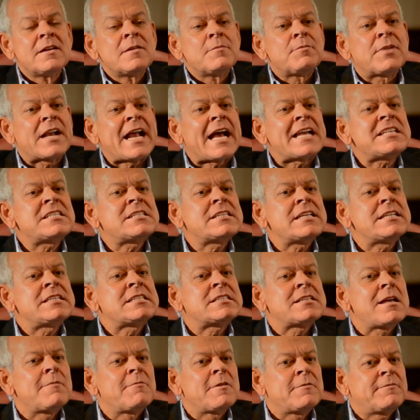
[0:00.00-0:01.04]
But I see
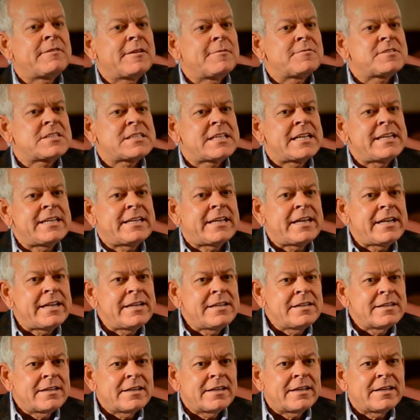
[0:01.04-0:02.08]
some of them
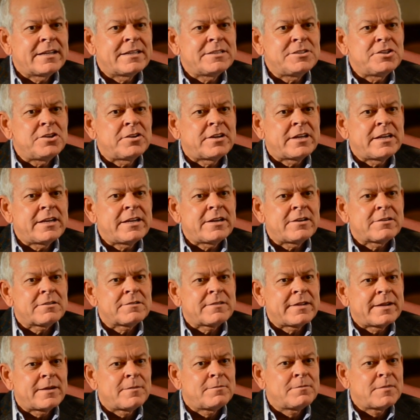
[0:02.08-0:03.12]
sinking, and you can hear
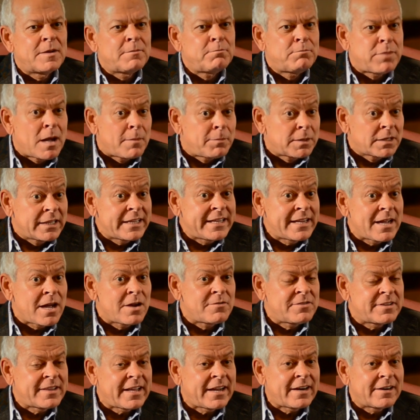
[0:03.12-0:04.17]
them bubbling
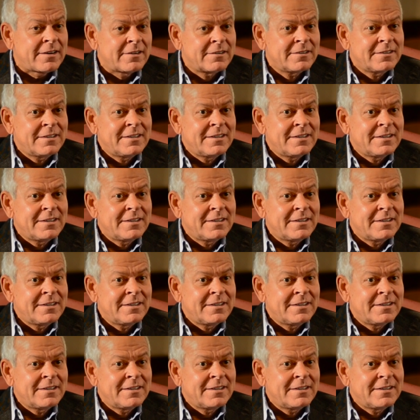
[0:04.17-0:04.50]
over there,